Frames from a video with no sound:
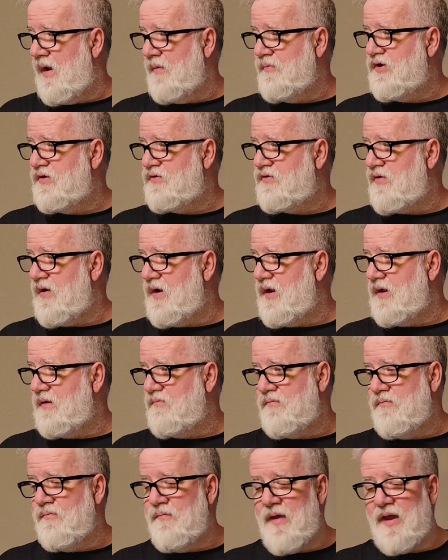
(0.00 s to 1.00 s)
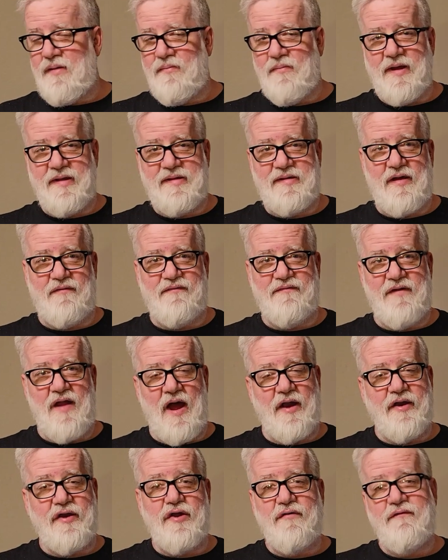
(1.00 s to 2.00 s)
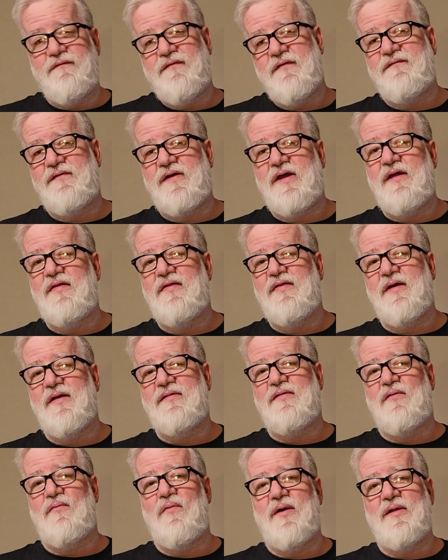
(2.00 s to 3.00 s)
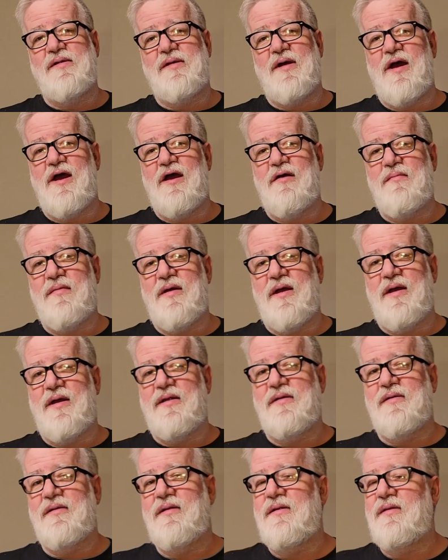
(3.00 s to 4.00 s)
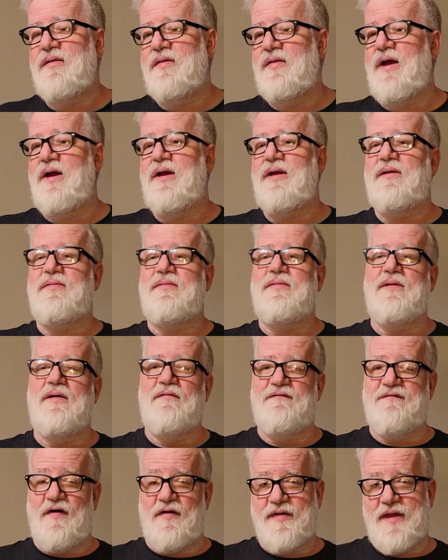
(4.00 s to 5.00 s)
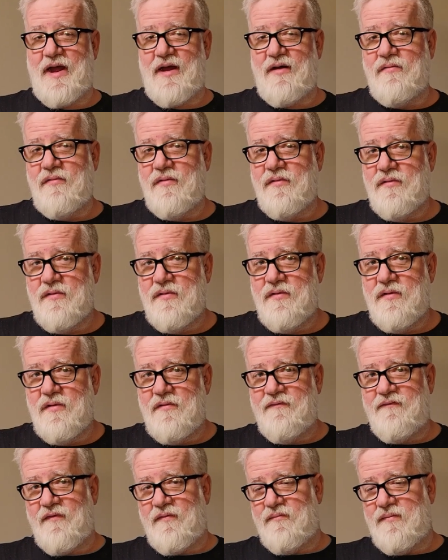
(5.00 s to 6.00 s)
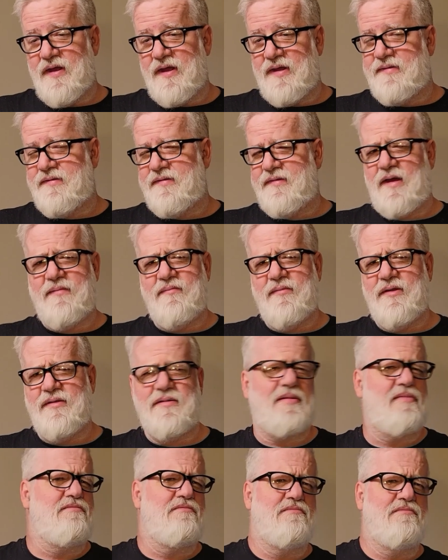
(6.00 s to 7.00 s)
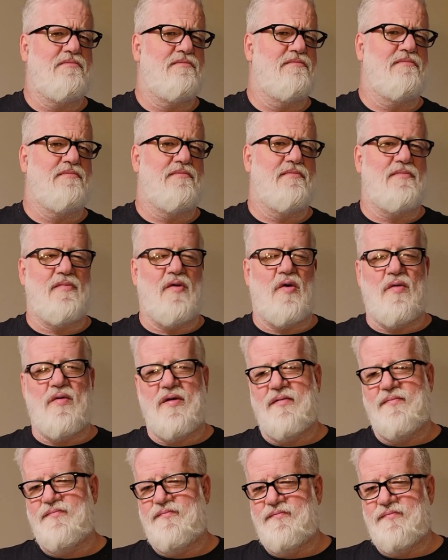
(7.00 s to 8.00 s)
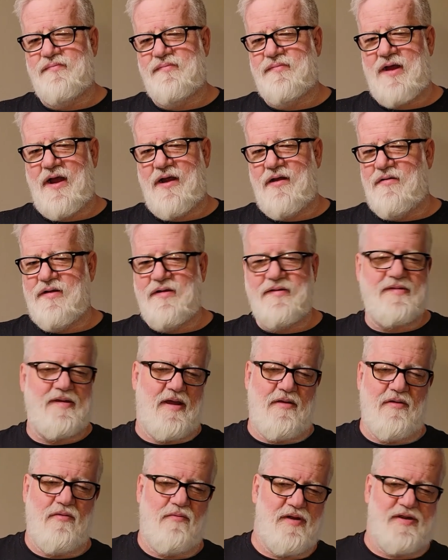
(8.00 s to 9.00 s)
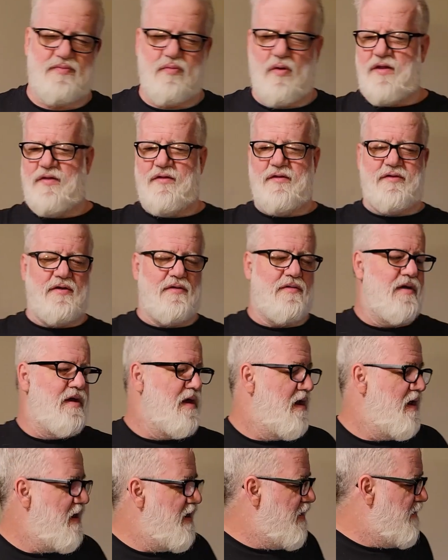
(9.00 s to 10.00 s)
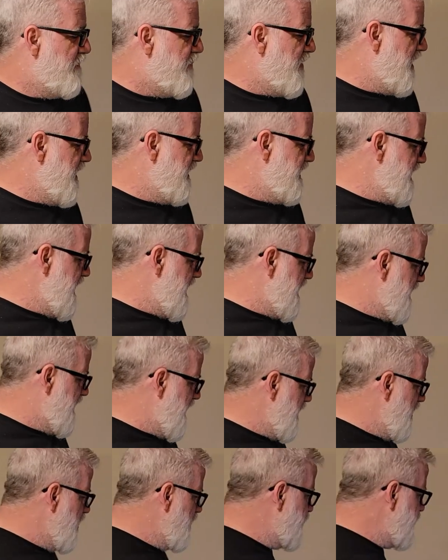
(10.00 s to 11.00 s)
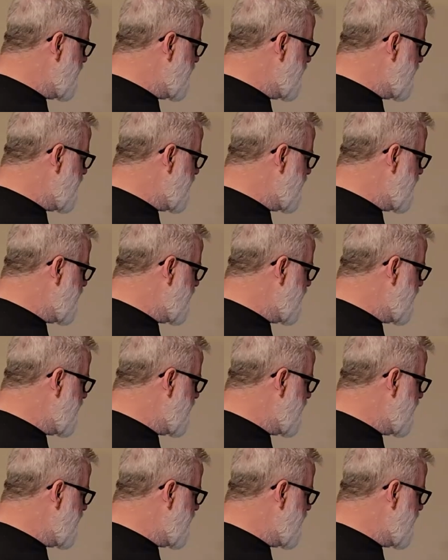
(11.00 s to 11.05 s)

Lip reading: just trying to make myself not do 15 things at one time and fall down from excitement or tiredness. I don't know, which one of the two. But yeah, I hope